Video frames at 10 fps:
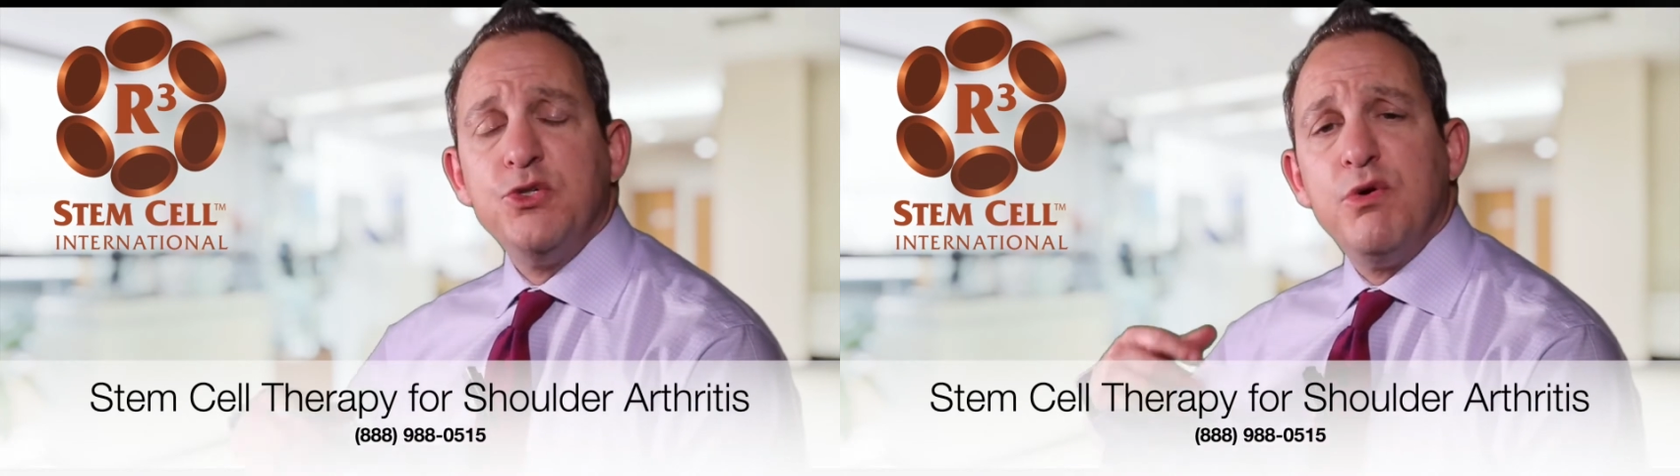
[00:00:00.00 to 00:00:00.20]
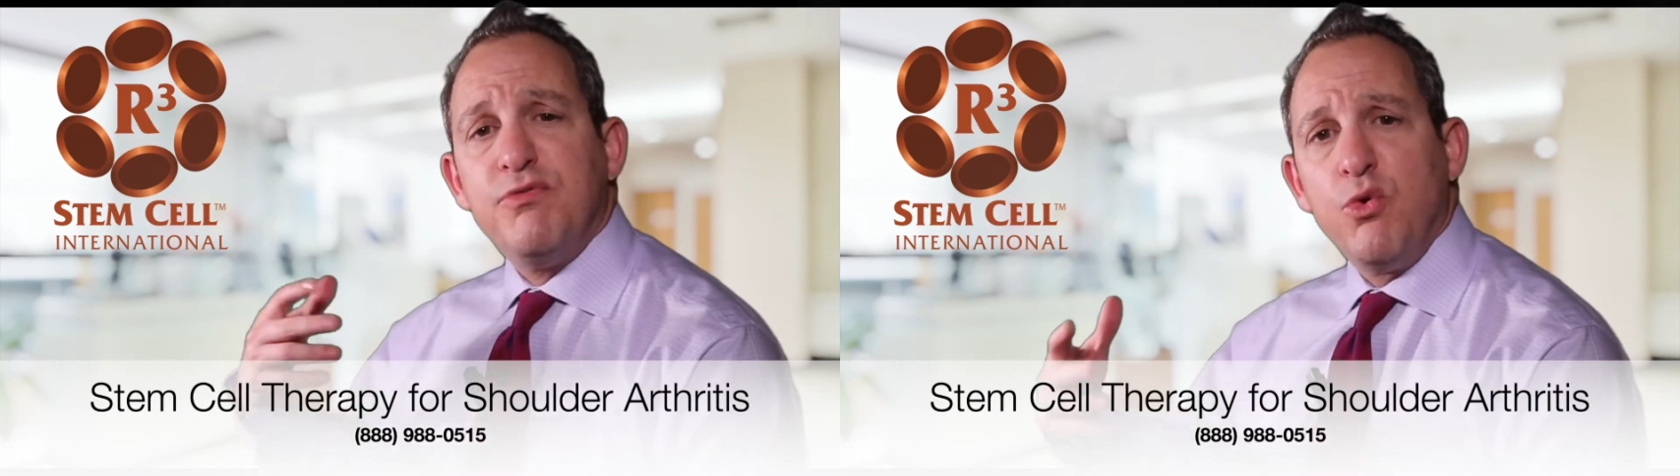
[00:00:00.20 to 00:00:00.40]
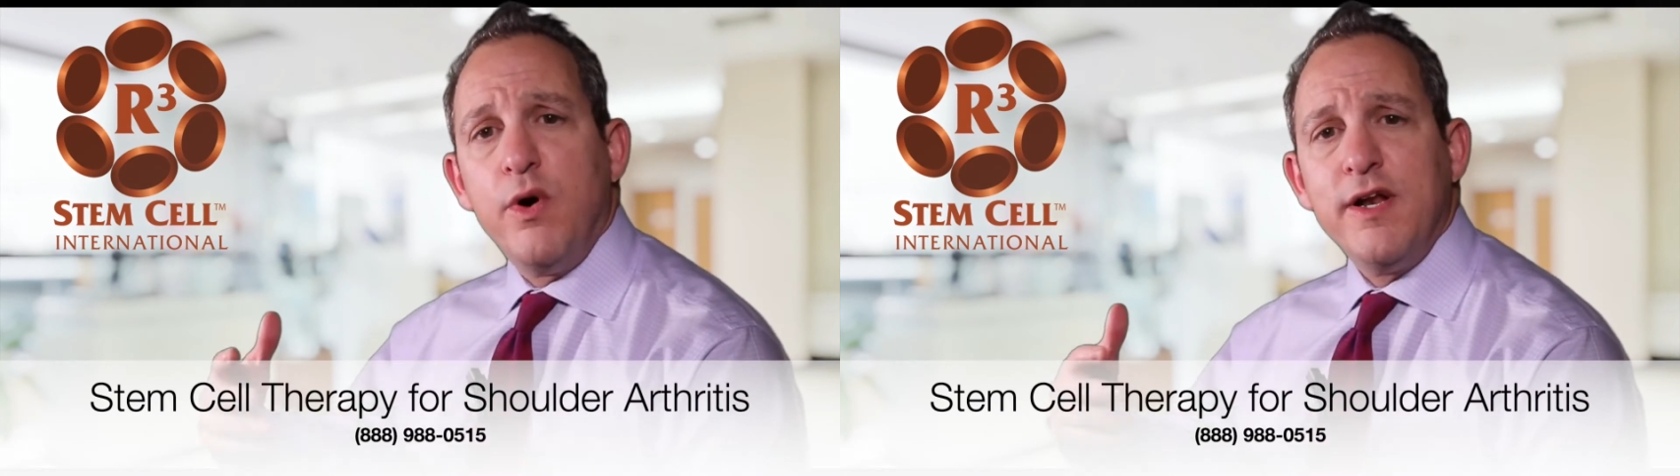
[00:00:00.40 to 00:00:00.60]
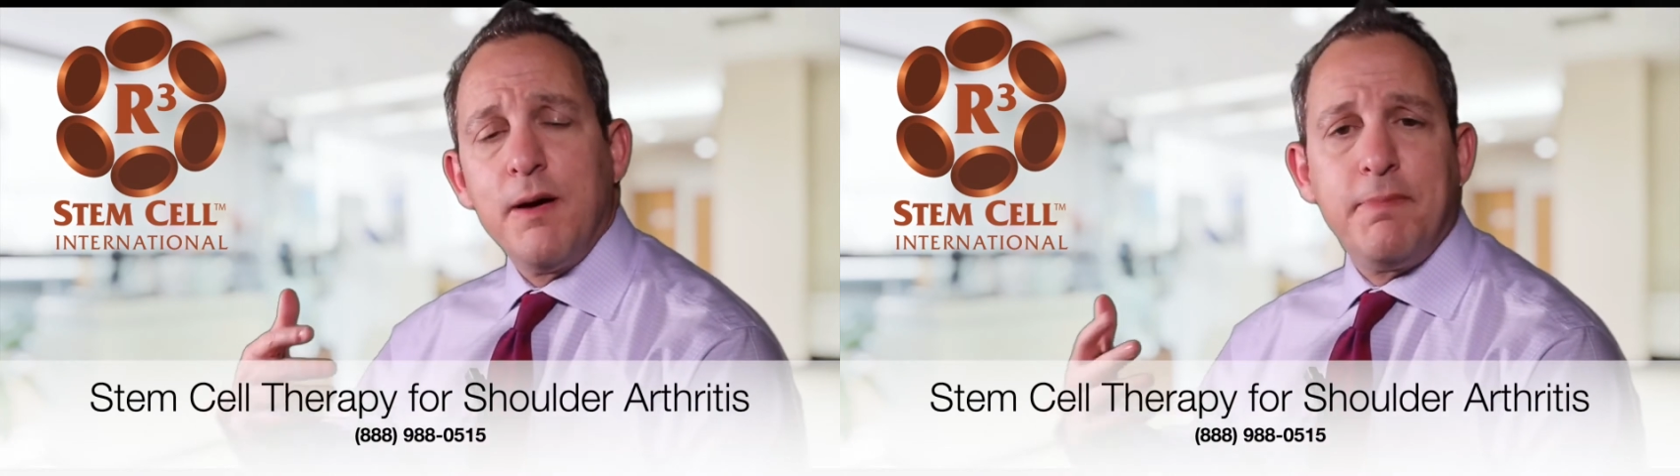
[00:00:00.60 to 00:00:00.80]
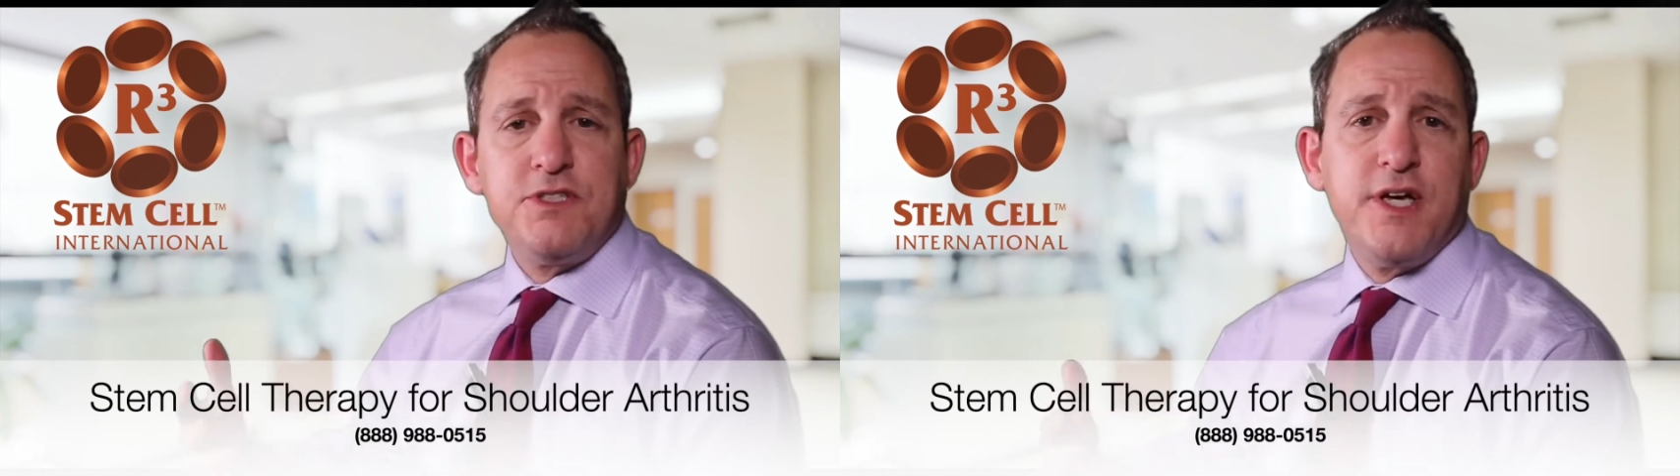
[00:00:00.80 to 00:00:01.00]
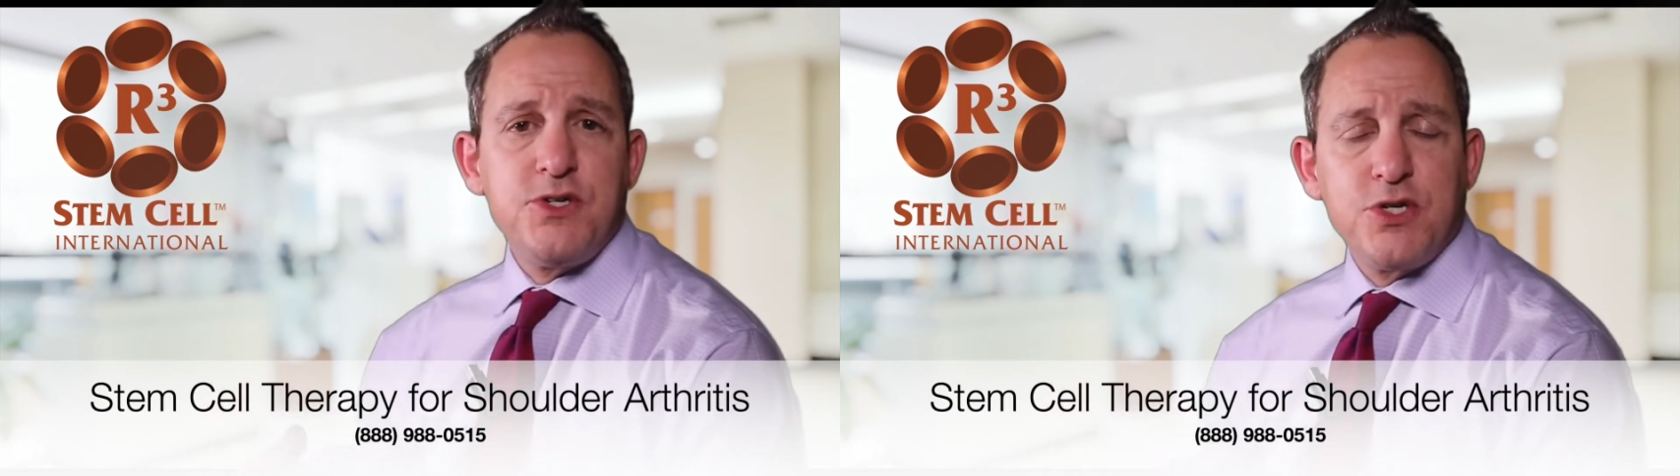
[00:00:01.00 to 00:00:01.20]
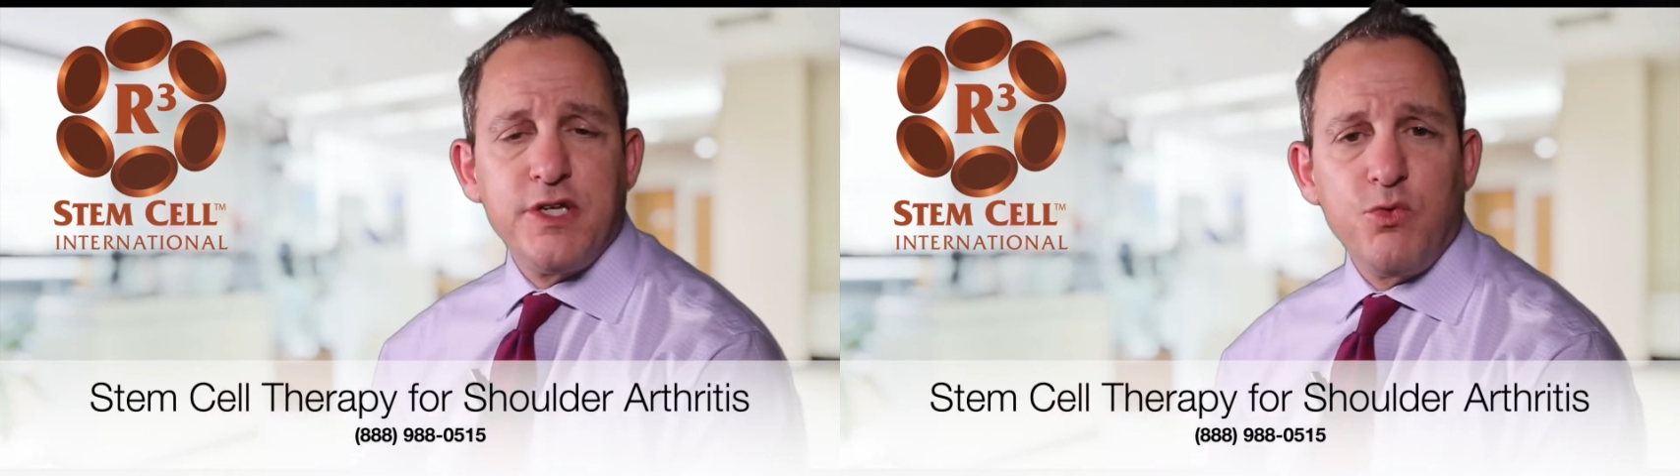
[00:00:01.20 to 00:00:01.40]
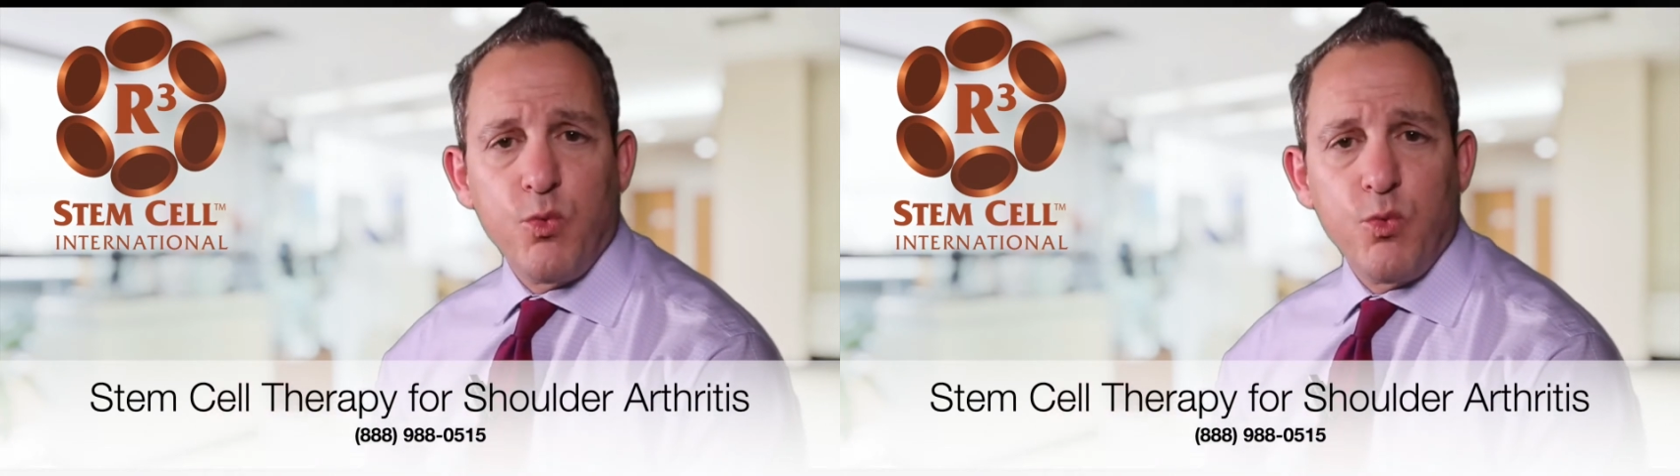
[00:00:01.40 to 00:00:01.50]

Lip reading: to avoid a potentially